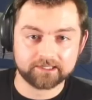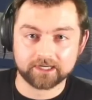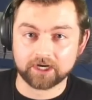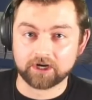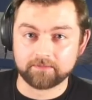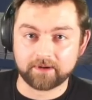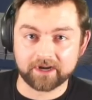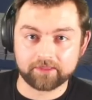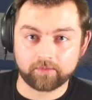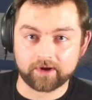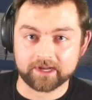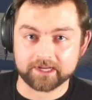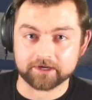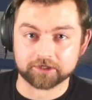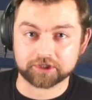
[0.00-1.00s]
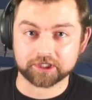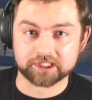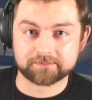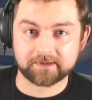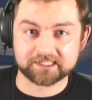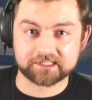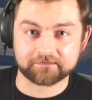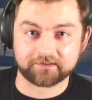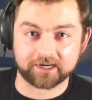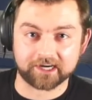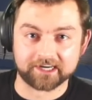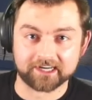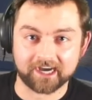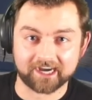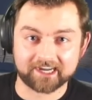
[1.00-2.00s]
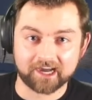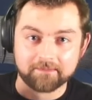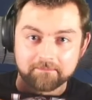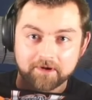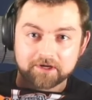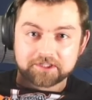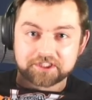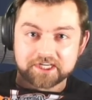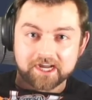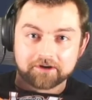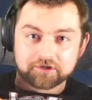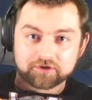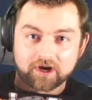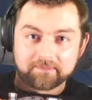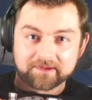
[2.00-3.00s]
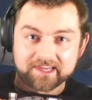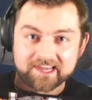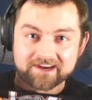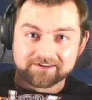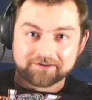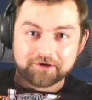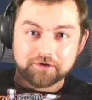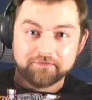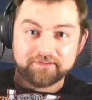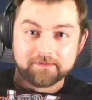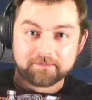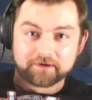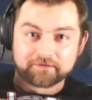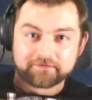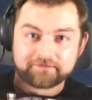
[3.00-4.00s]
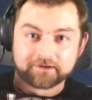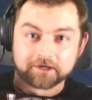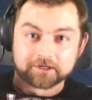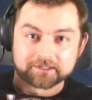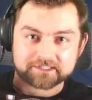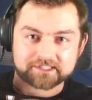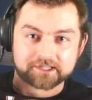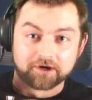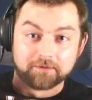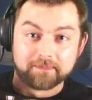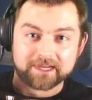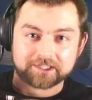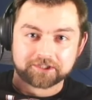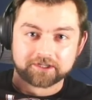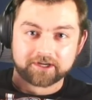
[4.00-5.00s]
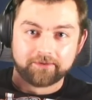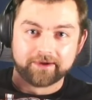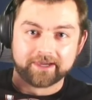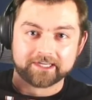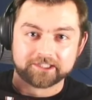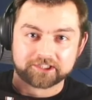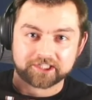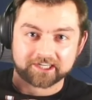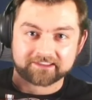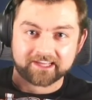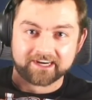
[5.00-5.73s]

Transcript: Oh, by the way here, should have specified. I got merch now dropping here on November 1st, so make sure to go ahead and check that